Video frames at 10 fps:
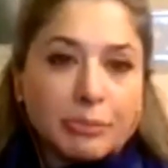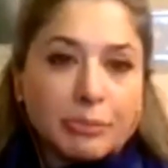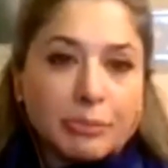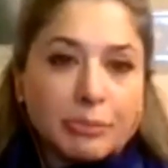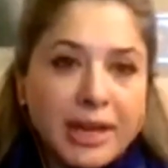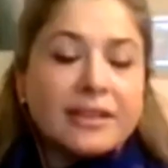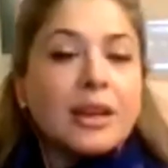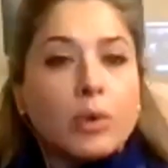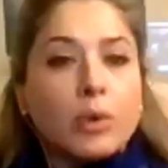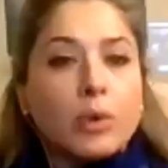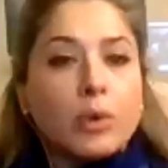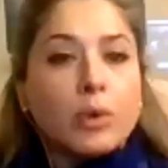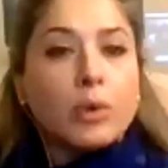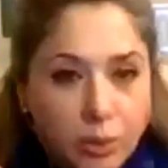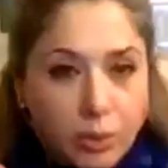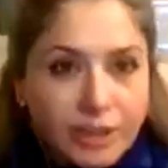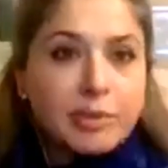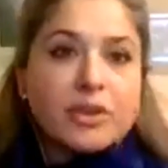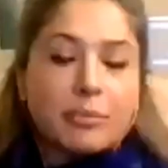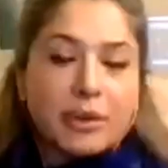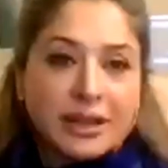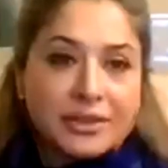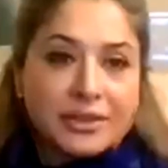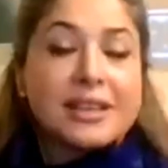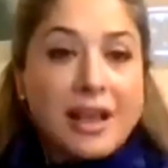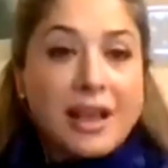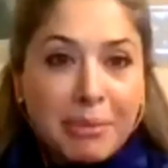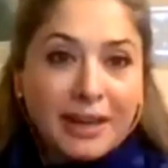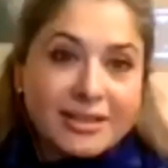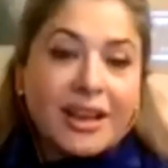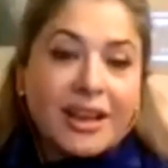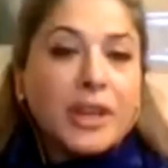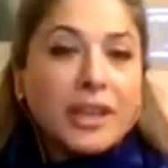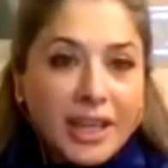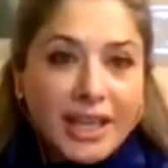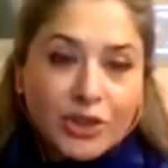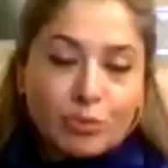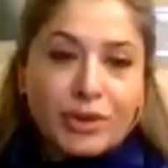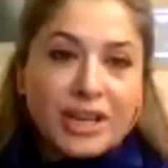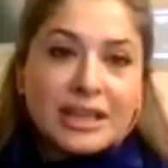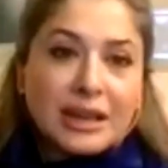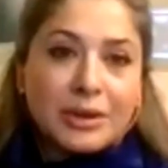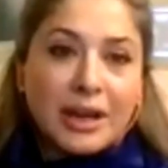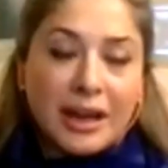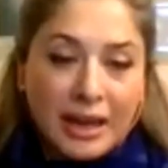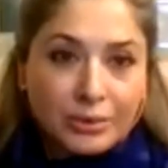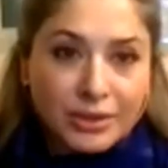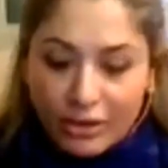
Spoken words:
There would have been repercussions, but we needed to bring down our house in order.